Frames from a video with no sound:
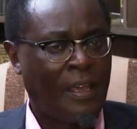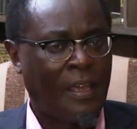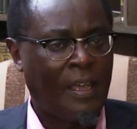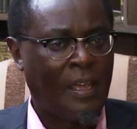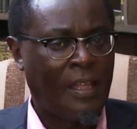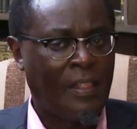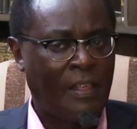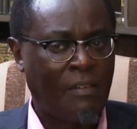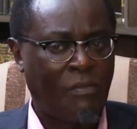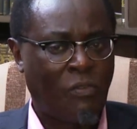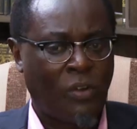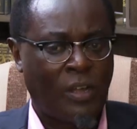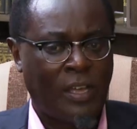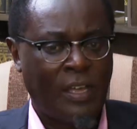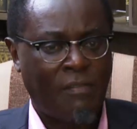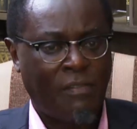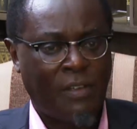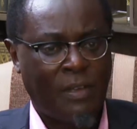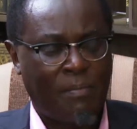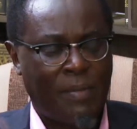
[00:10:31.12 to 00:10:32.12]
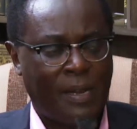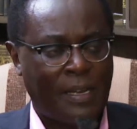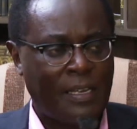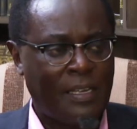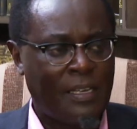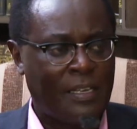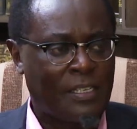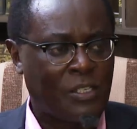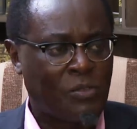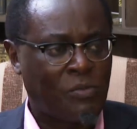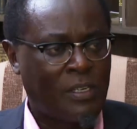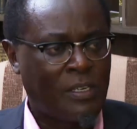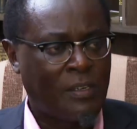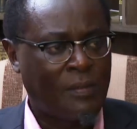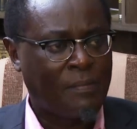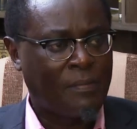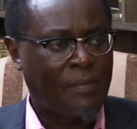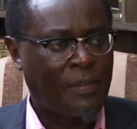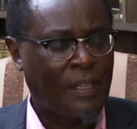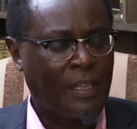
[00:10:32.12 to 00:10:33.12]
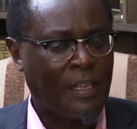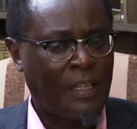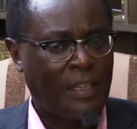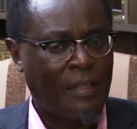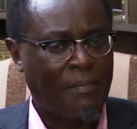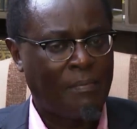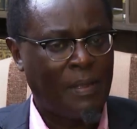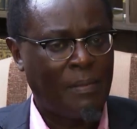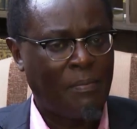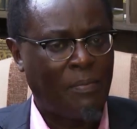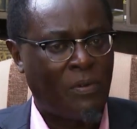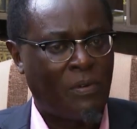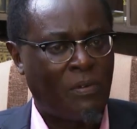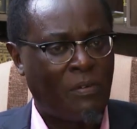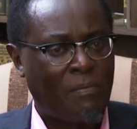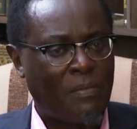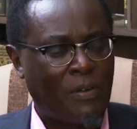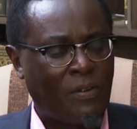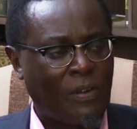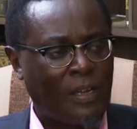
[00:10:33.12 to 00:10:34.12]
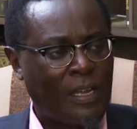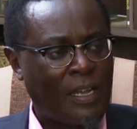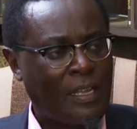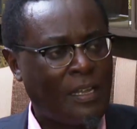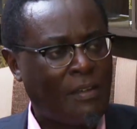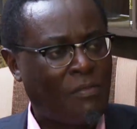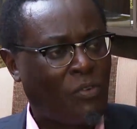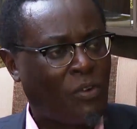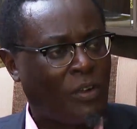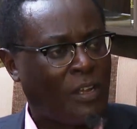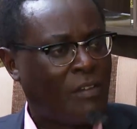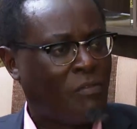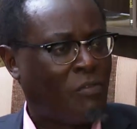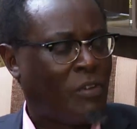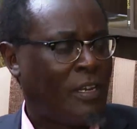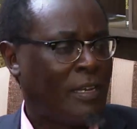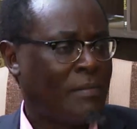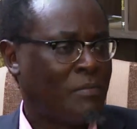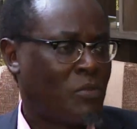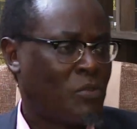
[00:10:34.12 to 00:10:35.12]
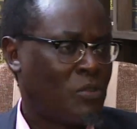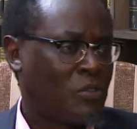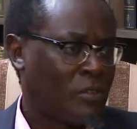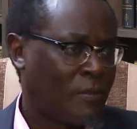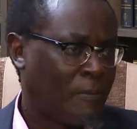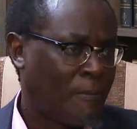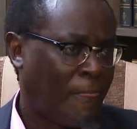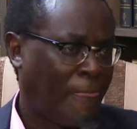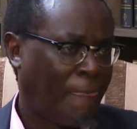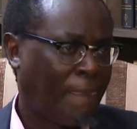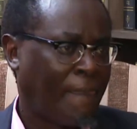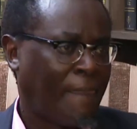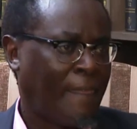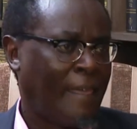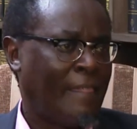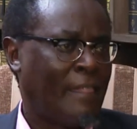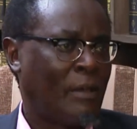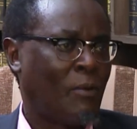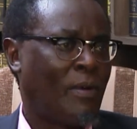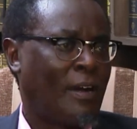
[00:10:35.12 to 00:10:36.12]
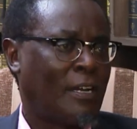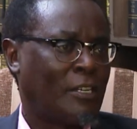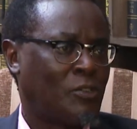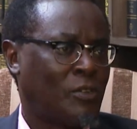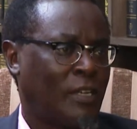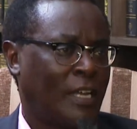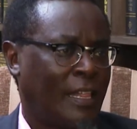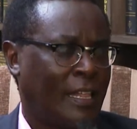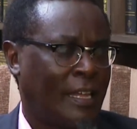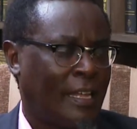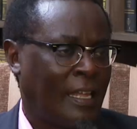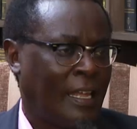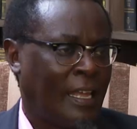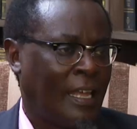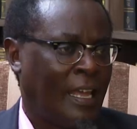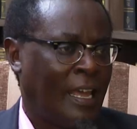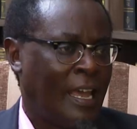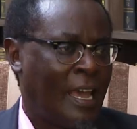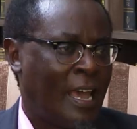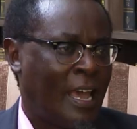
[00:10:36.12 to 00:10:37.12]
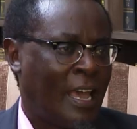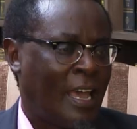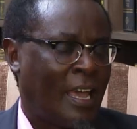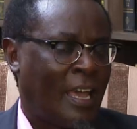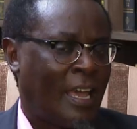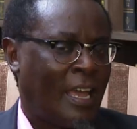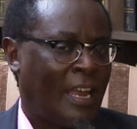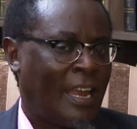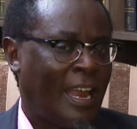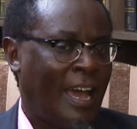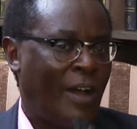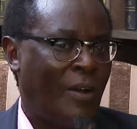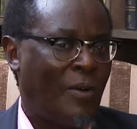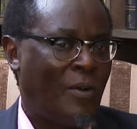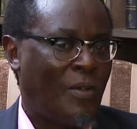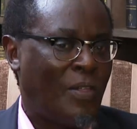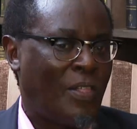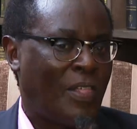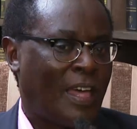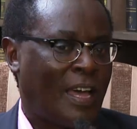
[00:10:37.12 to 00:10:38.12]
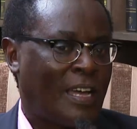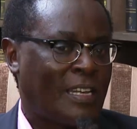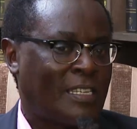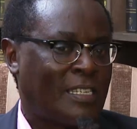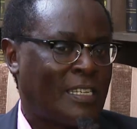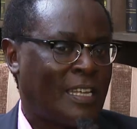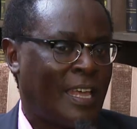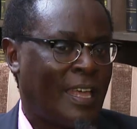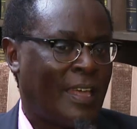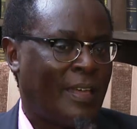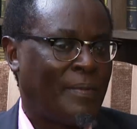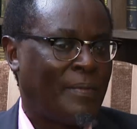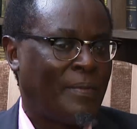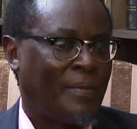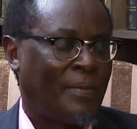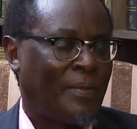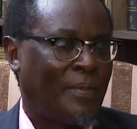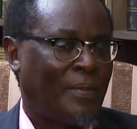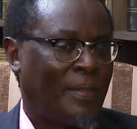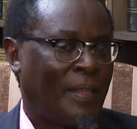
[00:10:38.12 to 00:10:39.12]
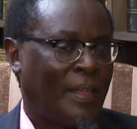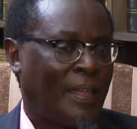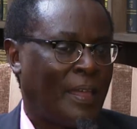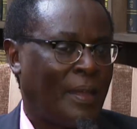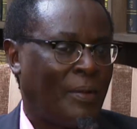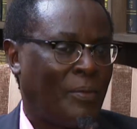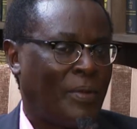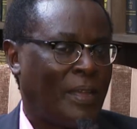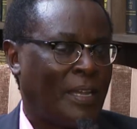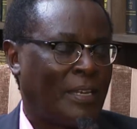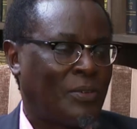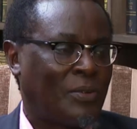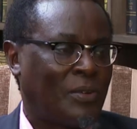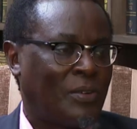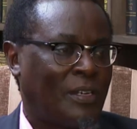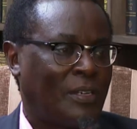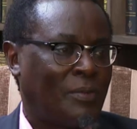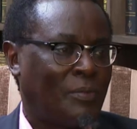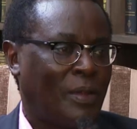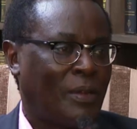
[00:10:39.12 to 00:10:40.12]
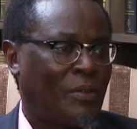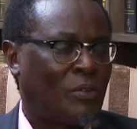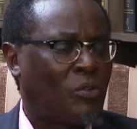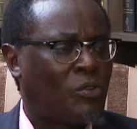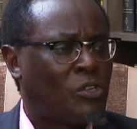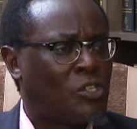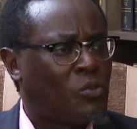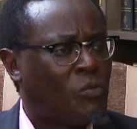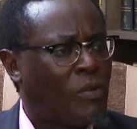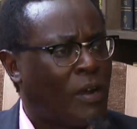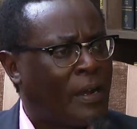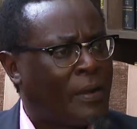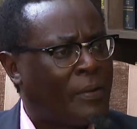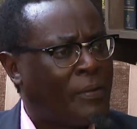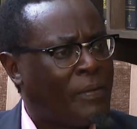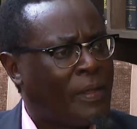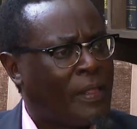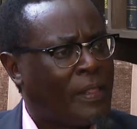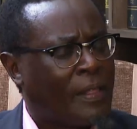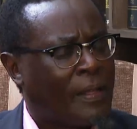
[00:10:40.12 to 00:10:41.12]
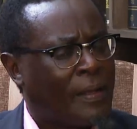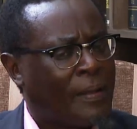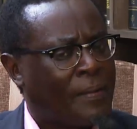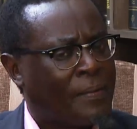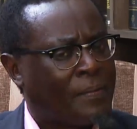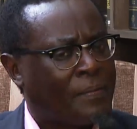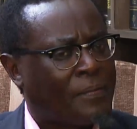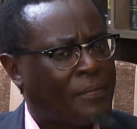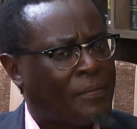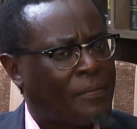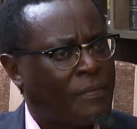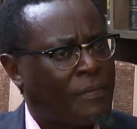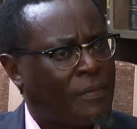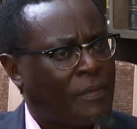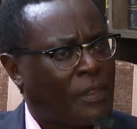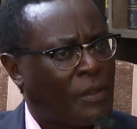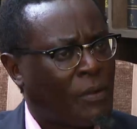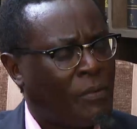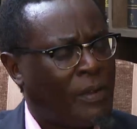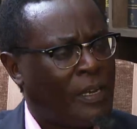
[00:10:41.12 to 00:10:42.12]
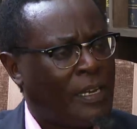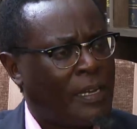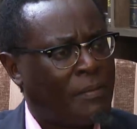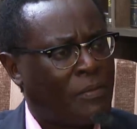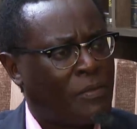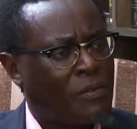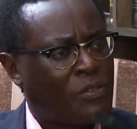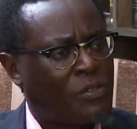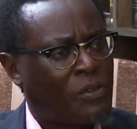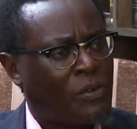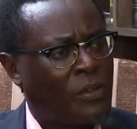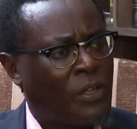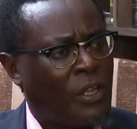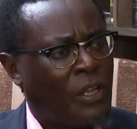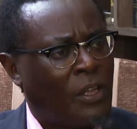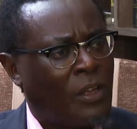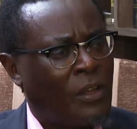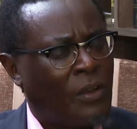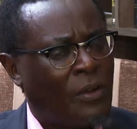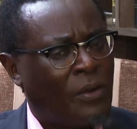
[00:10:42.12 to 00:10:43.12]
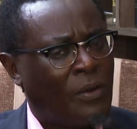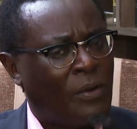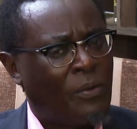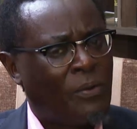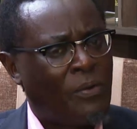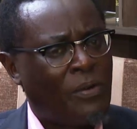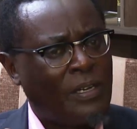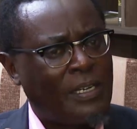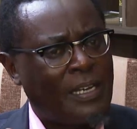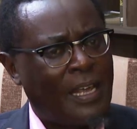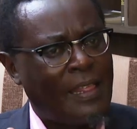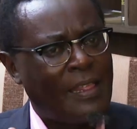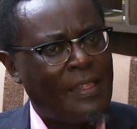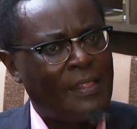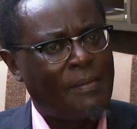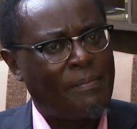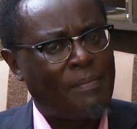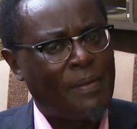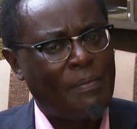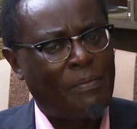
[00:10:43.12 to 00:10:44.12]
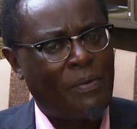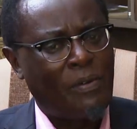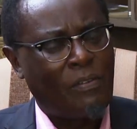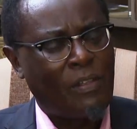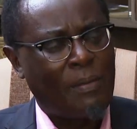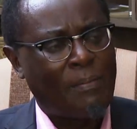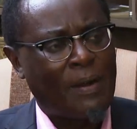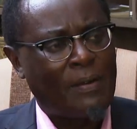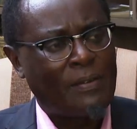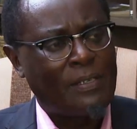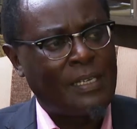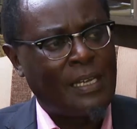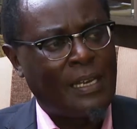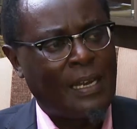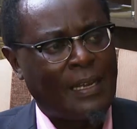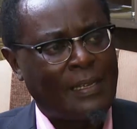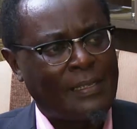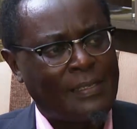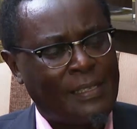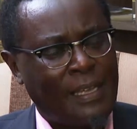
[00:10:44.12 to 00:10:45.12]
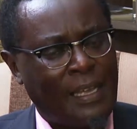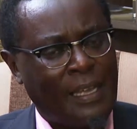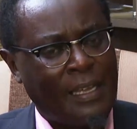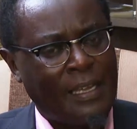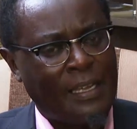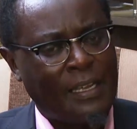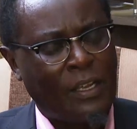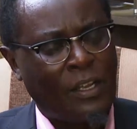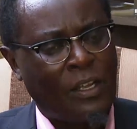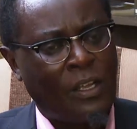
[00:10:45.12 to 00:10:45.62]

and they forgave Kibaki as well, and the people of Mount Kenya forgave William Ruto, and they worked together. Now that we are told we are not going to work with William Ruto, what I think the people of the mountain are saying